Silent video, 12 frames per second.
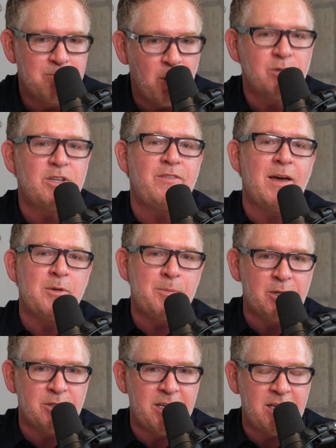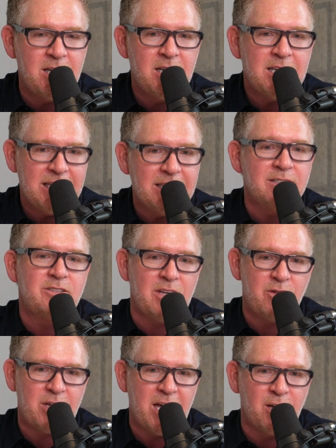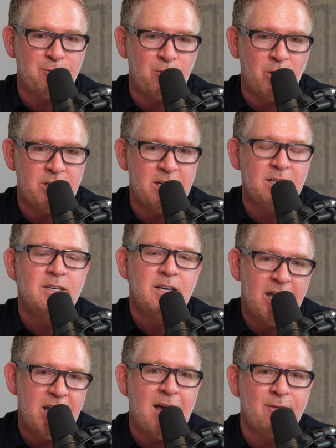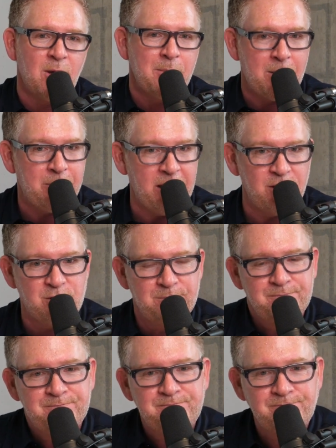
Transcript: multifamily building in Southern California and have it on my page.